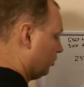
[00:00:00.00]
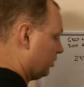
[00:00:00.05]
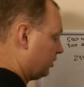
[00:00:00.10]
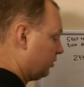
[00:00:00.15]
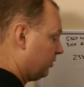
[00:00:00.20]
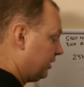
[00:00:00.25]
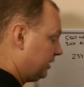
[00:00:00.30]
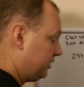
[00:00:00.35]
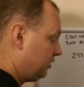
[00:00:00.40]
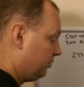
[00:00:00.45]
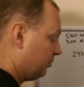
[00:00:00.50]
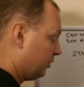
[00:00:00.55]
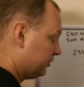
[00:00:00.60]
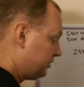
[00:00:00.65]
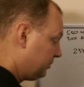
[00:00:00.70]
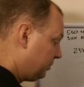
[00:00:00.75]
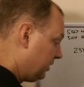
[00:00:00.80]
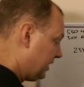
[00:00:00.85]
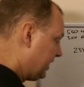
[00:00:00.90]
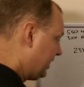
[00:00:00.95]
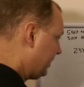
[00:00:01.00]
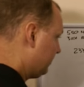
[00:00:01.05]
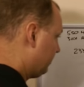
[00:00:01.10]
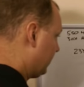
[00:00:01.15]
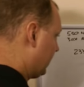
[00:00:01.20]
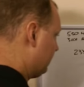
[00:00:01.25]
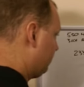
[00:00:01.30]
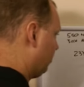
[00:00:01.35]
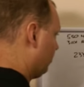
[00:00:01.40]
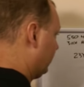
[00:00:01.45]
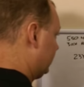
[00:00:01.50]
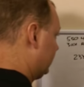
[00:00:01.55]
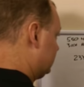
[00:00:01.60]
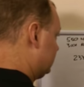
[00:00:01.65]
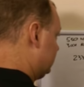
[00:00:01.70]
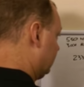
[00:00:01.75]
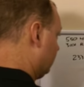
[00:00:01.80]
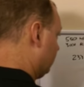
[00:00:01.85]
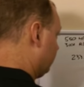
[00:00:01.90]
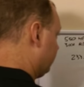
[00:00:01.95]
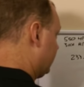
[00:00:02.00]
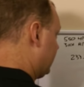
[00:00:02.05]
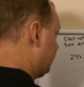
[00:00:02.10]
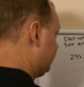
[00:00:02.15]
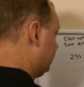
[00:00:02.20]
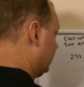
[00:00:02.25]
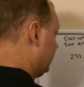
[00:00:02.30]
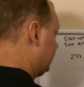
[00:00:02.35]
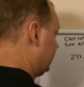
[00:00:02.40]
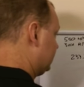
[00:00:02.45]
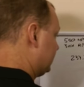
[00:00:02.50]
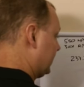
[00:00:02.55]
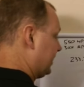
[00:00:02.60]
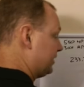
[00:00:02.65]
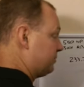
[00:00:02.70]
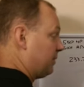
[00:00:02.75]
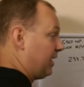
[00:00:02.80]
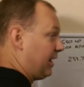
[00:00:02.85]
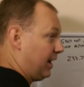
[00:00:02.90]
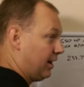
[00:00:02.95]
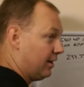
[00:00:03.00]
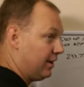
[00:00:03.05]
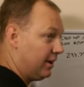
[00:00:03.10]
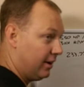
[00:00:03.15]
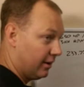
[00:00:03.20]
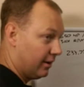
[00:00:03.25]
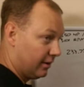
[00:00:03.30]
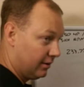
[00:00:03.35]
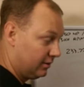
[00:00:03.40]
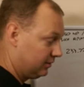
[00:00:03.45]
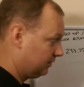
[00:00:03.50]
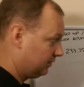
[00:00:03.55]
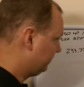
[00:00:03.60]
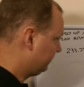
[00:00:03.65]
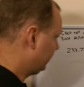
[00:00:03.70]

We're going to multiply it by 0.059 because that is my error here.